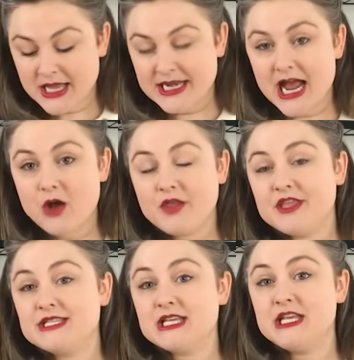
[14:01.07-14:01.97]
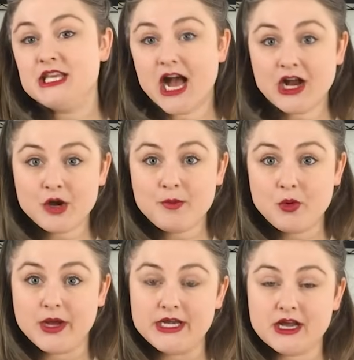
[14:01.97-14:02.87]
Now, this younger
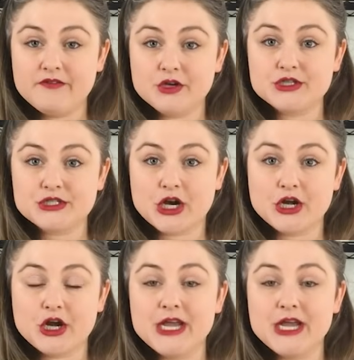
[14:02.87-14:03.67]
point of your starter